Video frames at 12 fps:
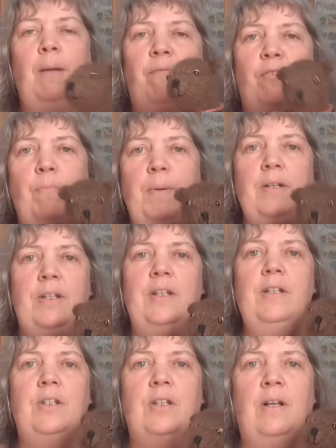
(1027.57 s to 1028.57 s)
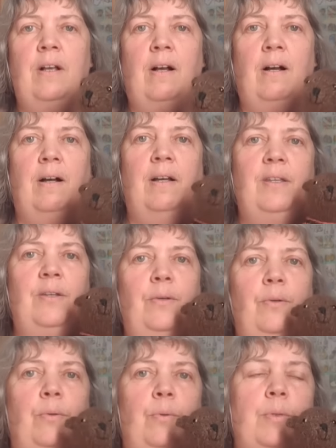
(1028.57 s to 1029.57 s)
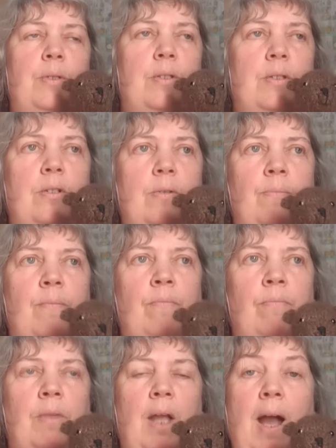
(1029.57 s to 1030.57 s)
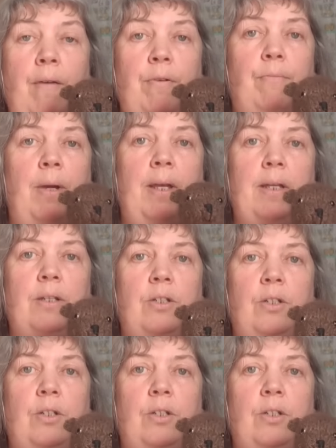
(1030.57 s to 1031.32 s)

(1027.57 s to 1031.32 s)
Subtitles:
Bernard, I used Aran Weight